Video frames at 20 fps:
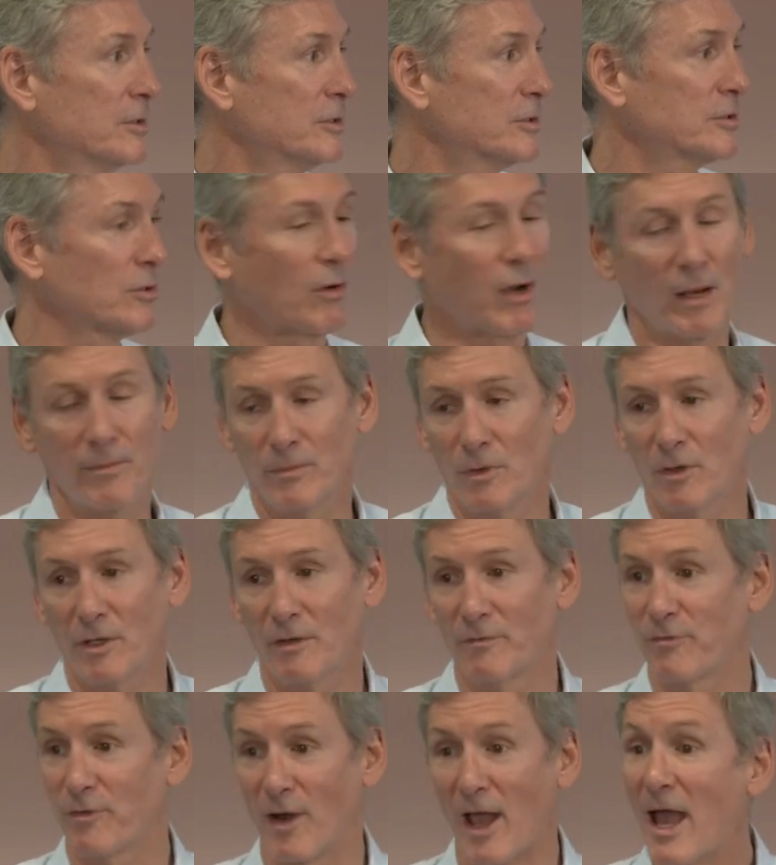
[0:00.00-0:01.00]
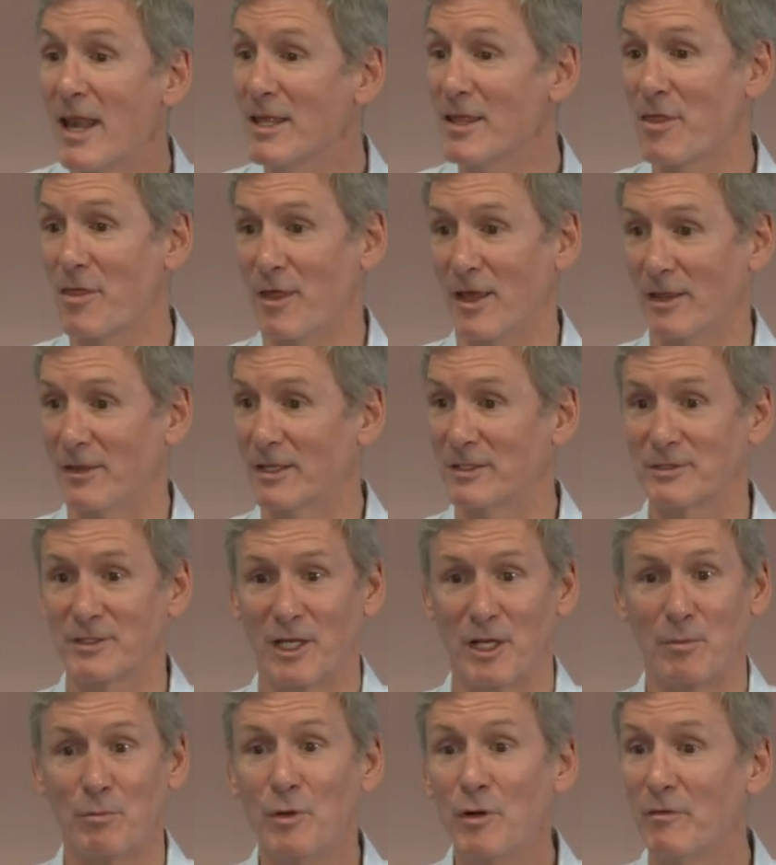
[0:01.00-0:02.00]
So I'm looking for anything that's
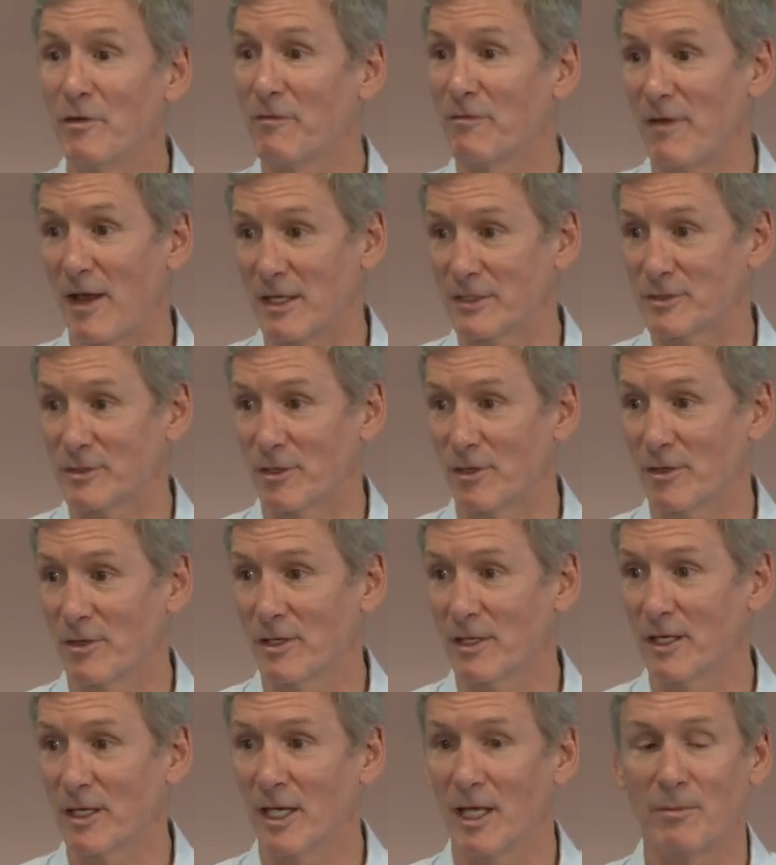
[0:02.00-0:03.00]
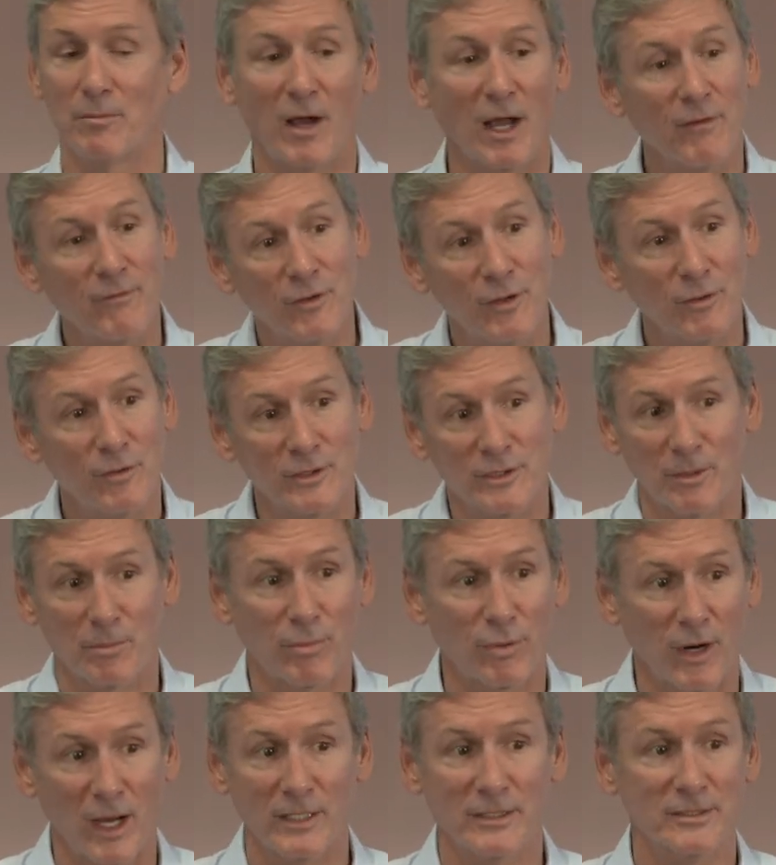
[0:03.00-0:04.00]
going to move it faster. And my view is a
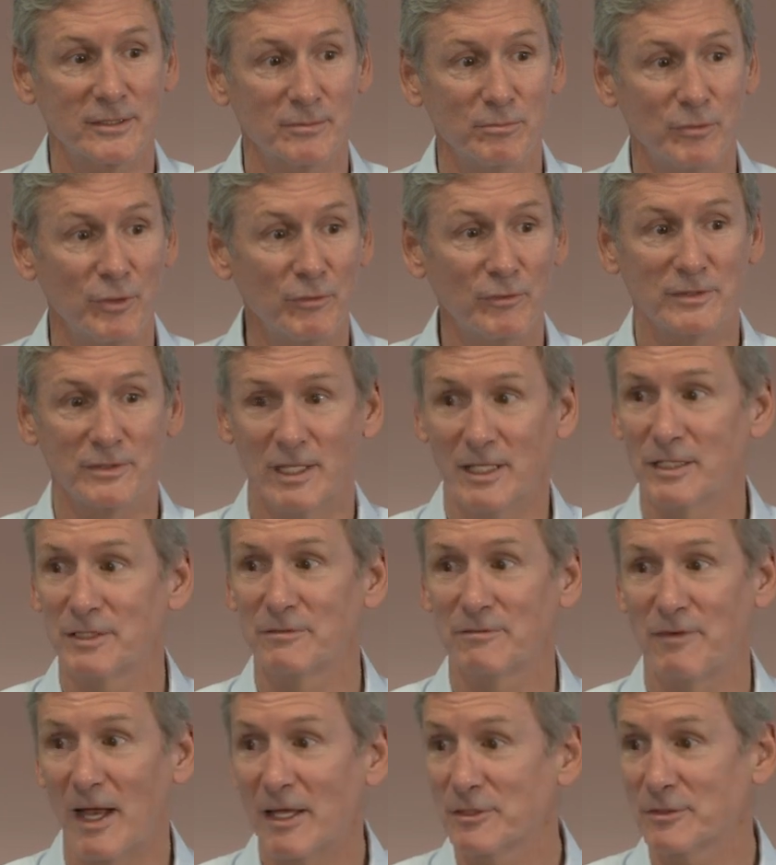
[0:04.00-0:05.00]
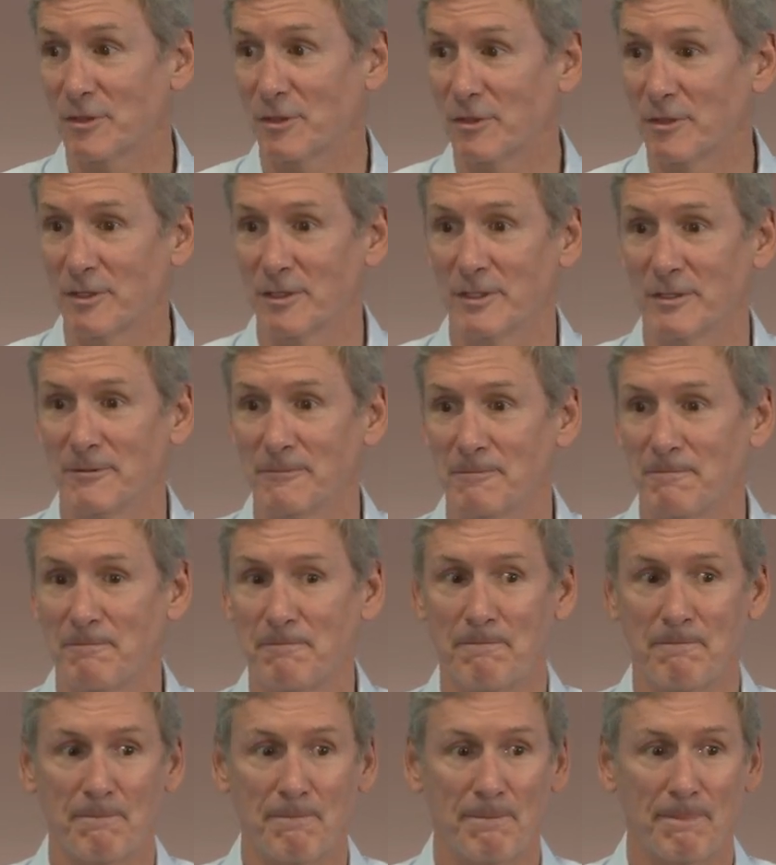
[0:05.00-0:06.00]
price moves things faster.
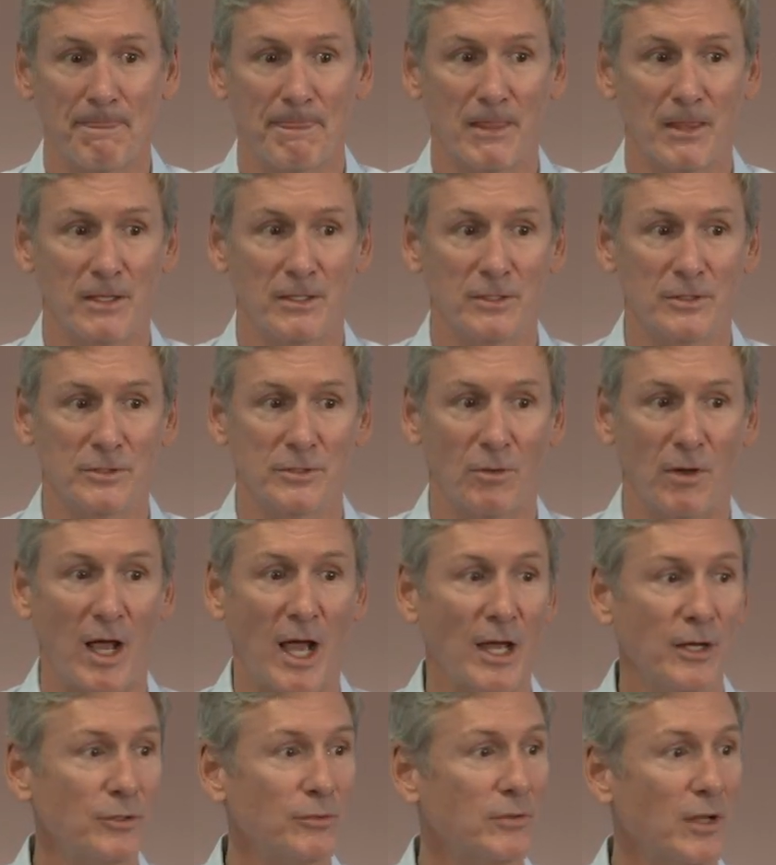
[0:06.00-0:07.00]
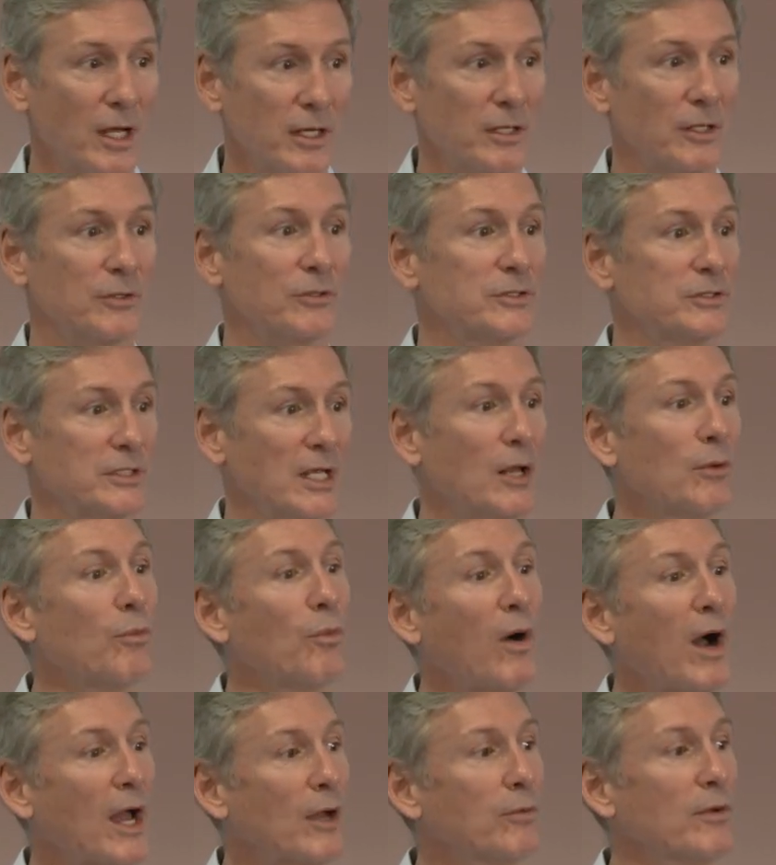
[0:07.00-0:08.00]
So I do not understand
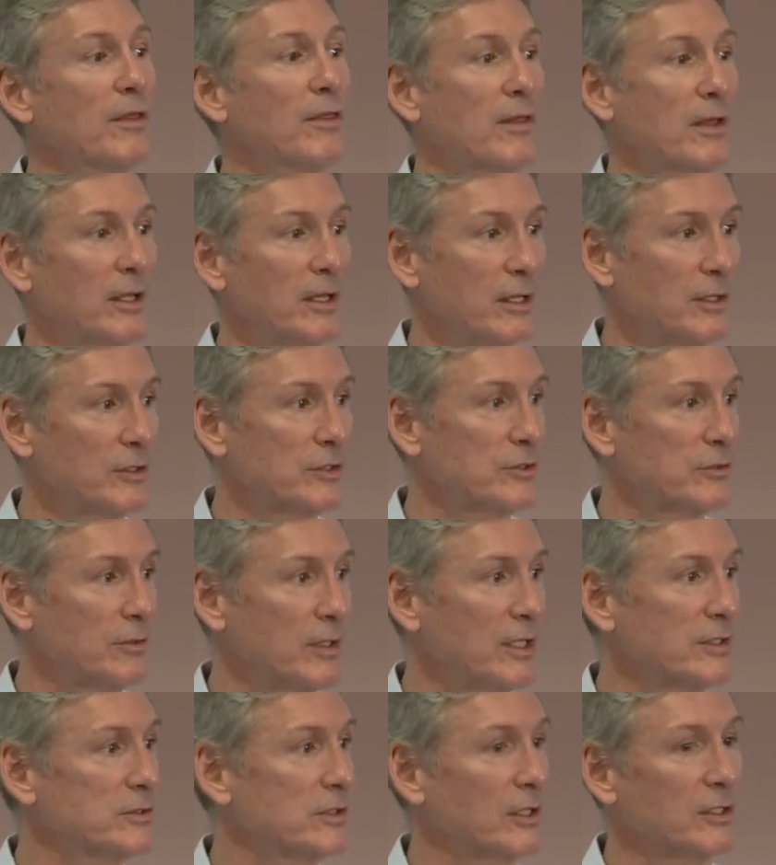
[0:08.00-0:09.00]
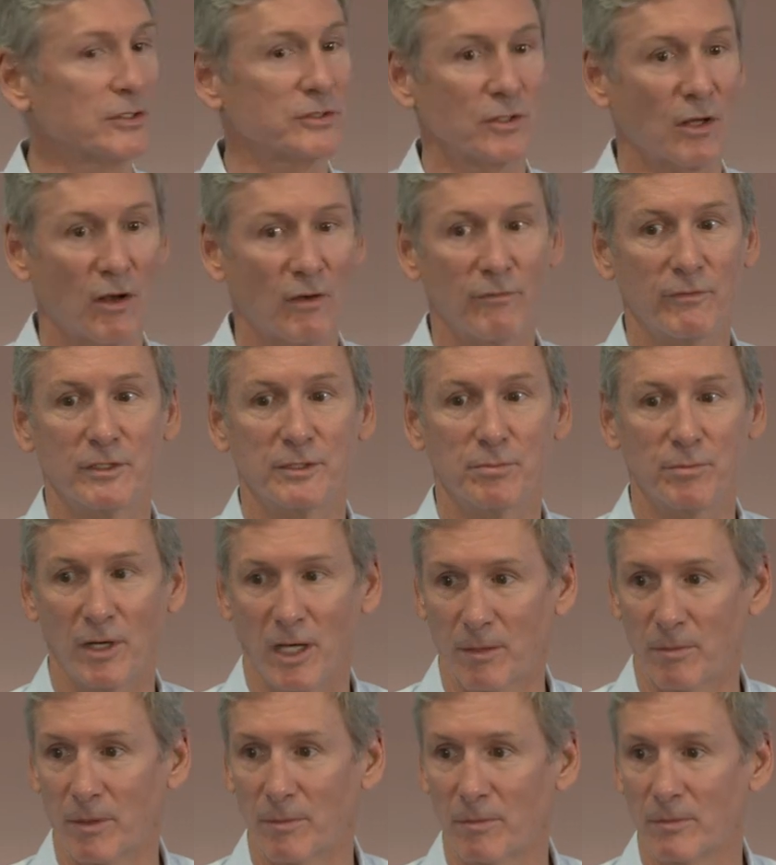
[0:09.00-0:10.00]
why we think industry is going to solve this
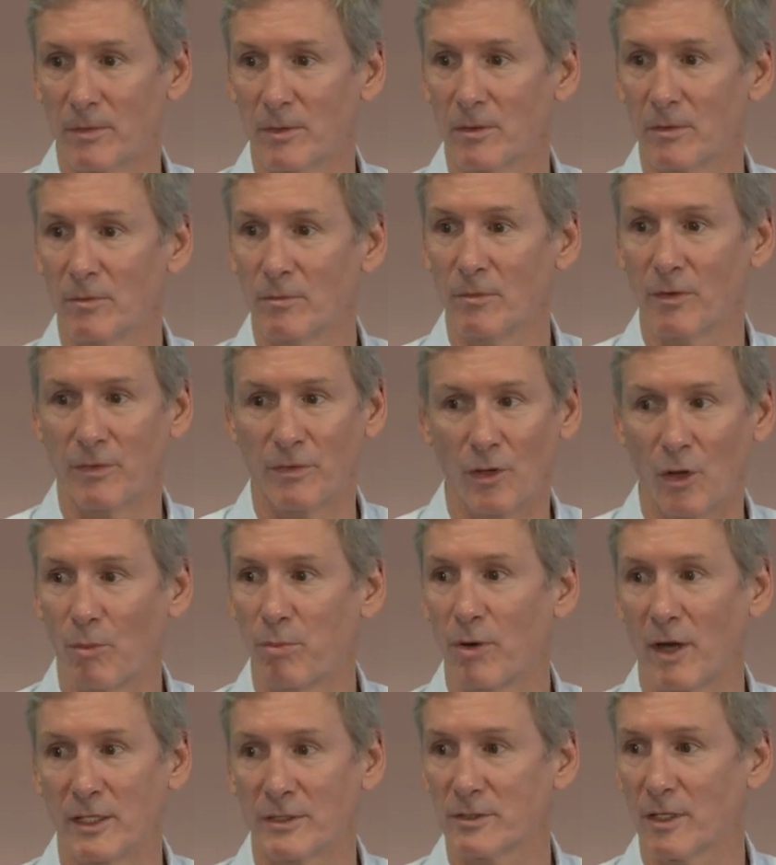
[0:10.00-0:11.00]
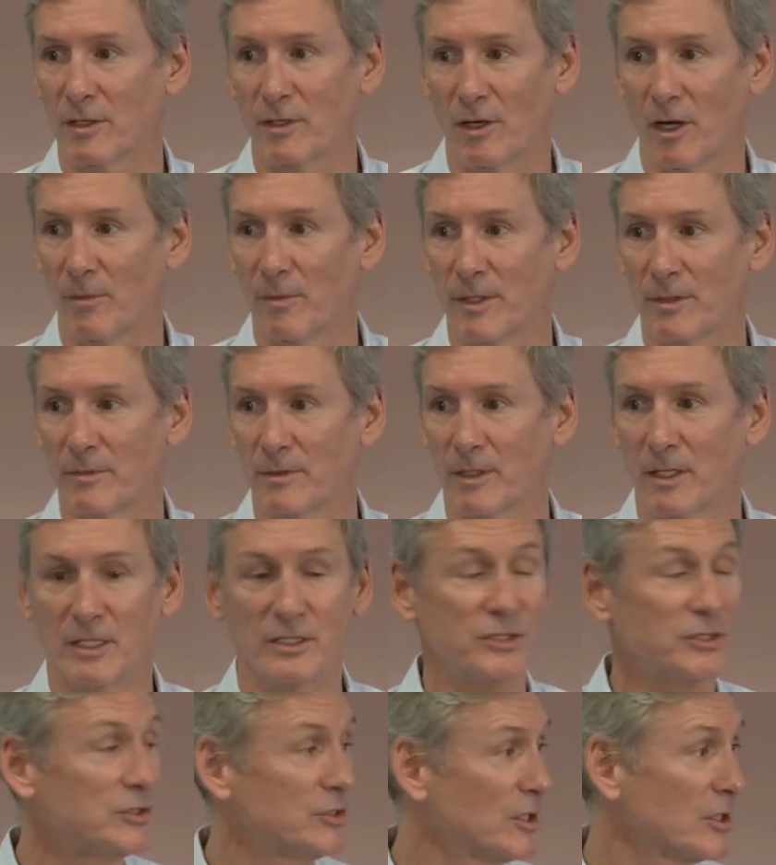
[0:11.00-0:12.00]
problem with no price on carbon.
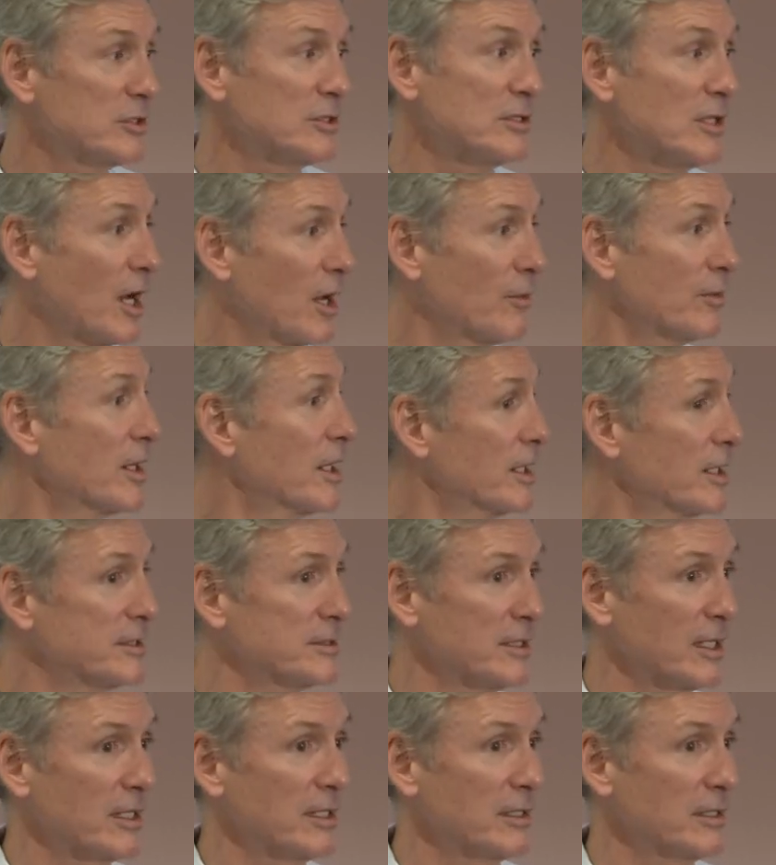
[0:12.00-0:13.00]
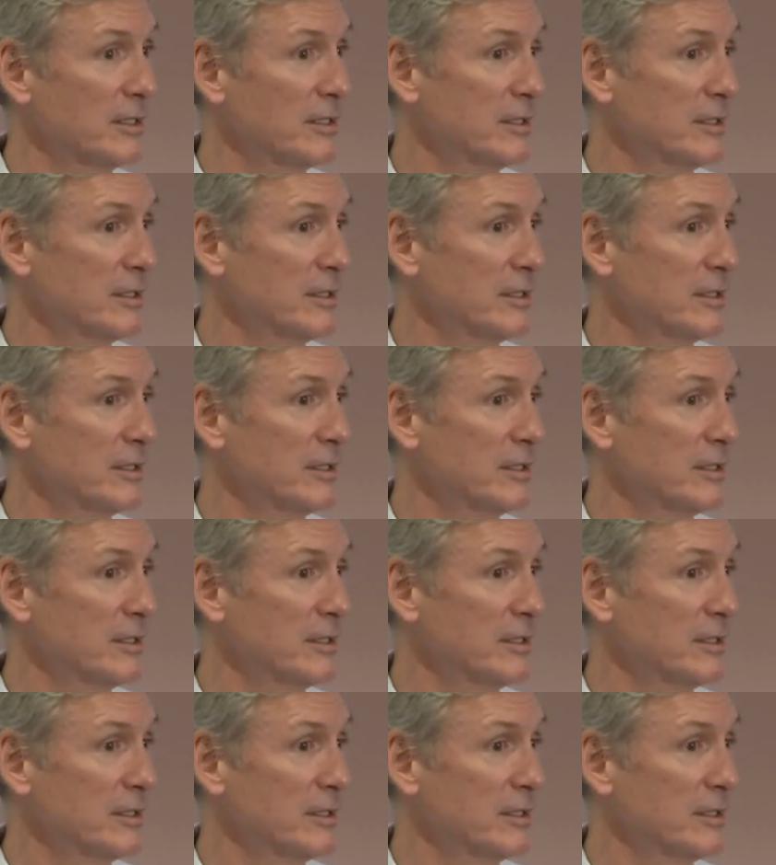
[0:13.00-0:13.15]
It's just not realistic.